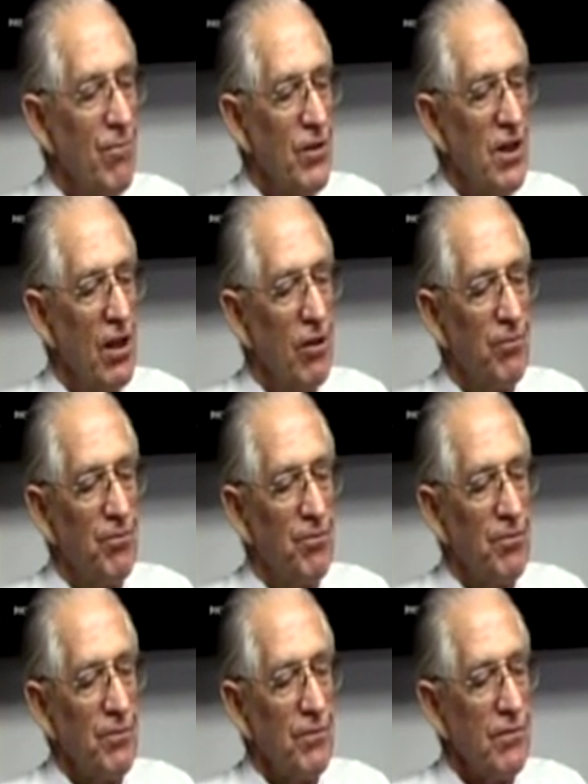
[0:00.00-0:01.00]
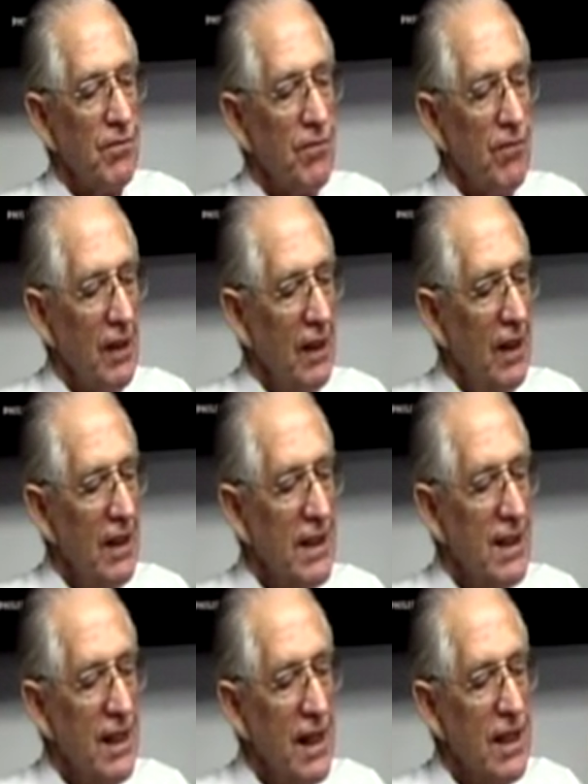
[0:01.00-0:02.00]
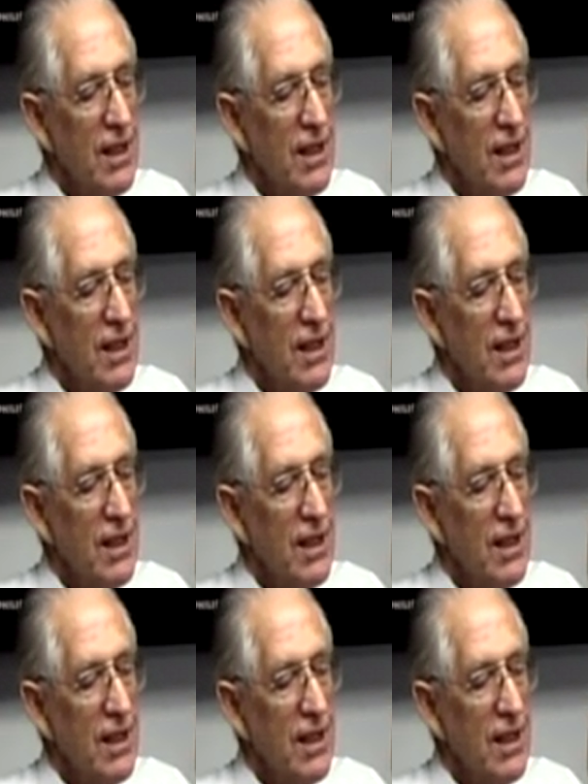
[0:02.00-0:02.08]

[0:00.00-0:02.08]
So it's